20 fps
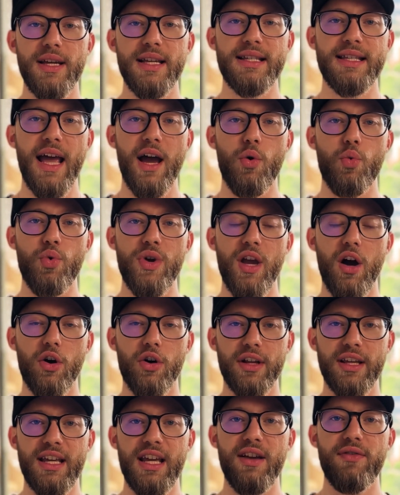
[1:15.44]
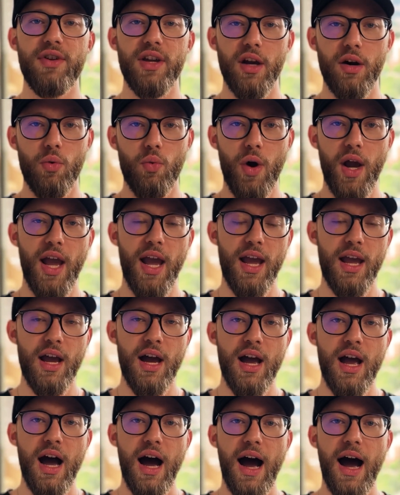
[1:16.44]
is that we are giving away
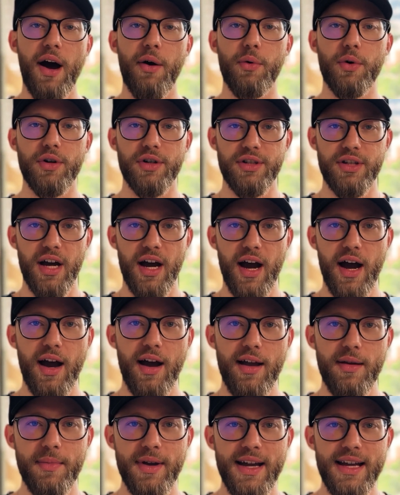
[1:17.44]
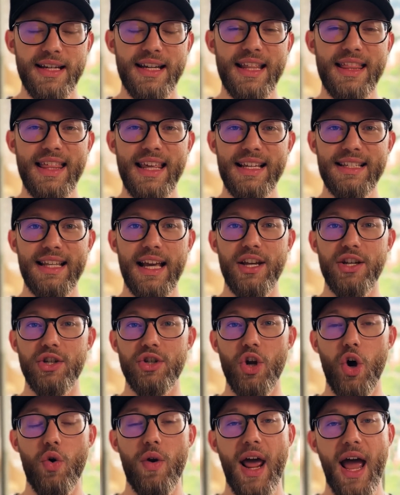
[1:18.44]
our time to things that
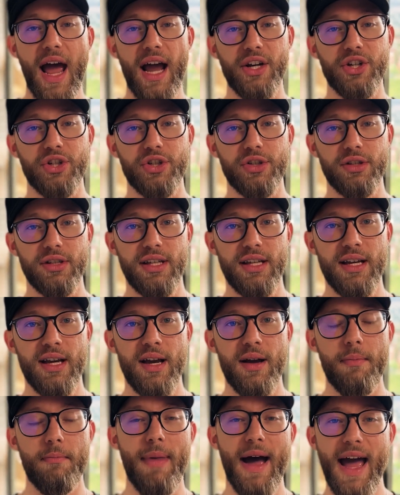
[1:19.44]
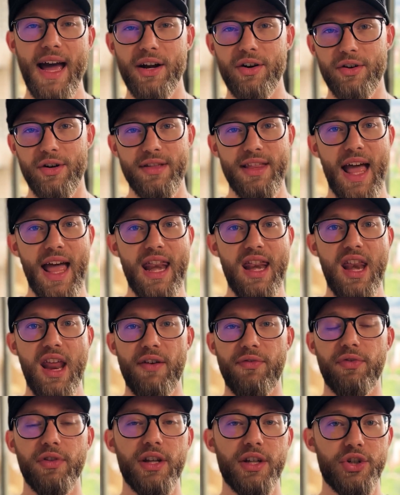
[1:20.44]
don't actually matter. That
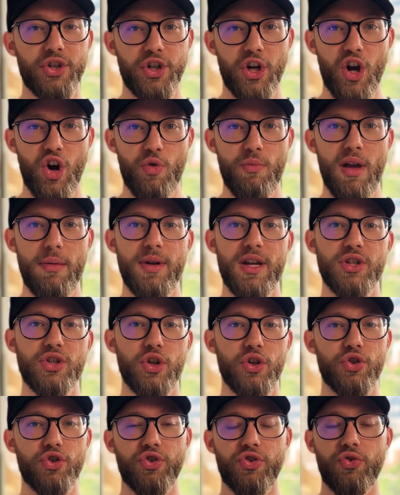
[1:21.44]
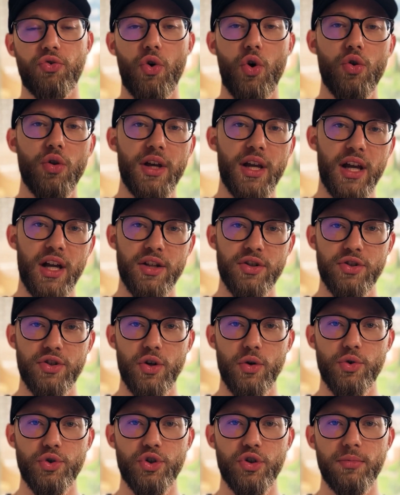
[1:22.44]
Netflix show, maybe it's scrolling on
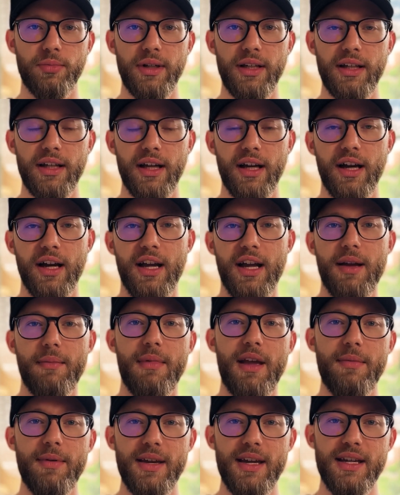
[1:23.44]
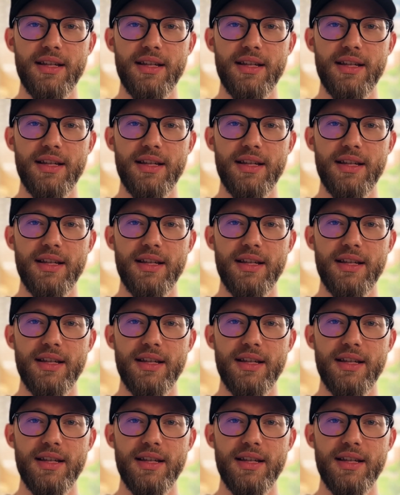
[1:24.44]
social media, maybe